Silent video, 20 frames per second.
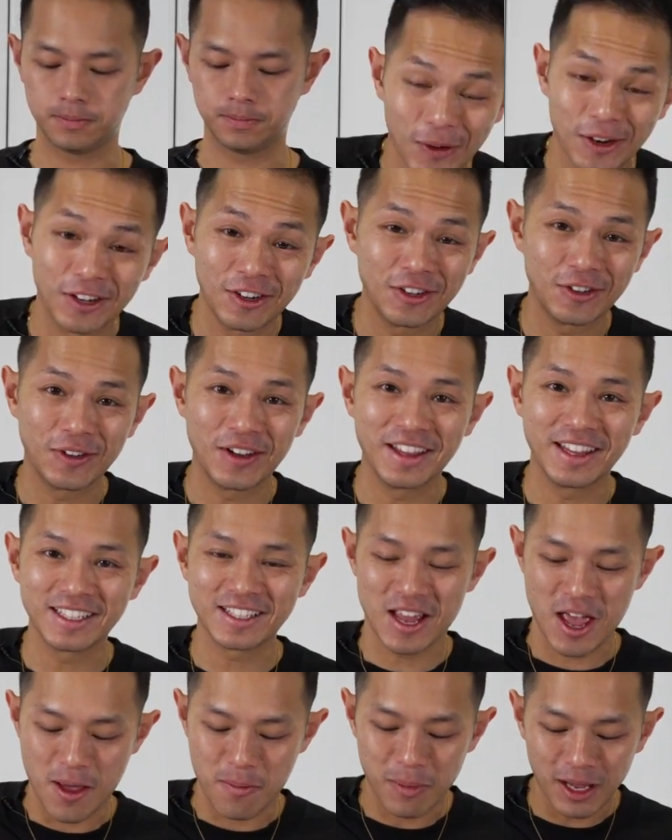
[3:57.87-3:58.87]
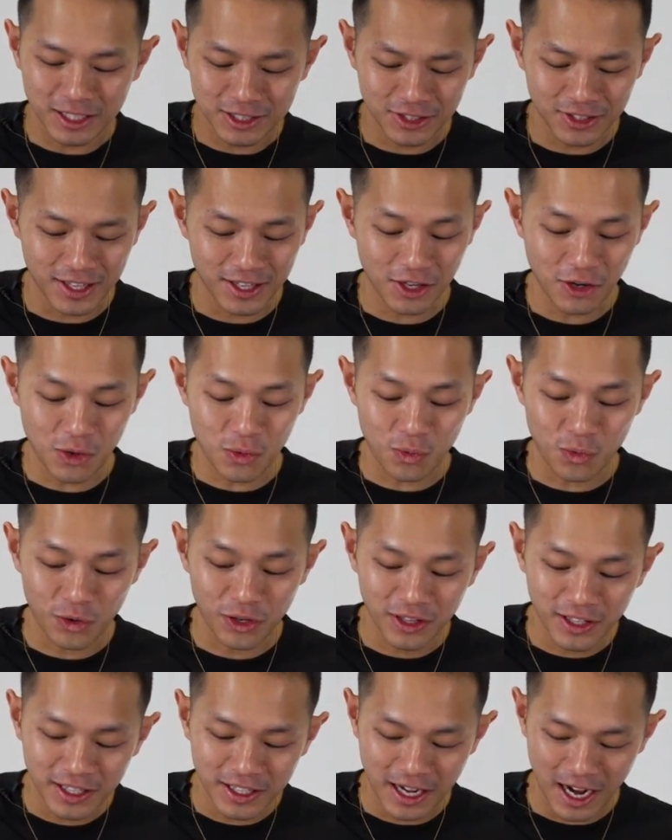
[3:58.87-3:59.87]
When you're doing this, make sure that you're
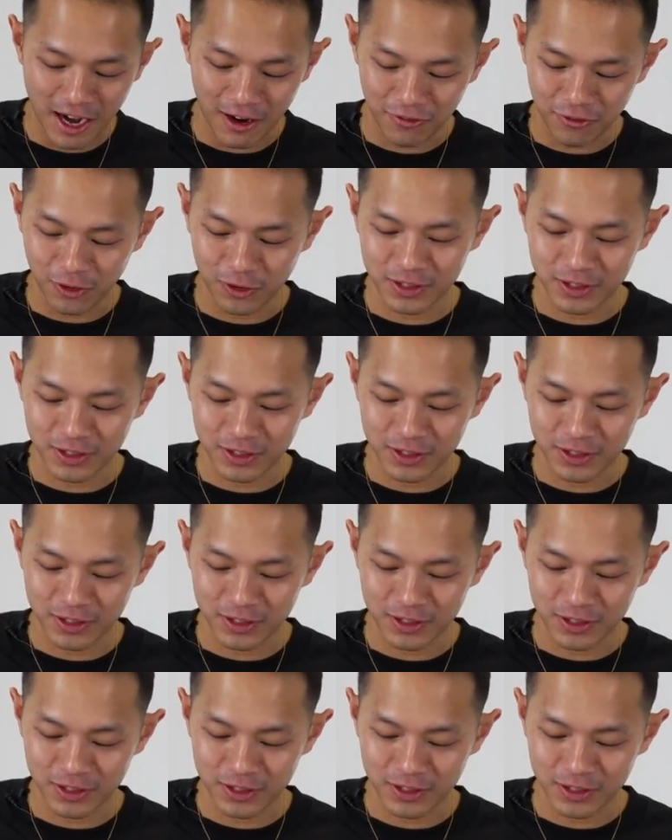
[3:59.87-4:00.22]
really careful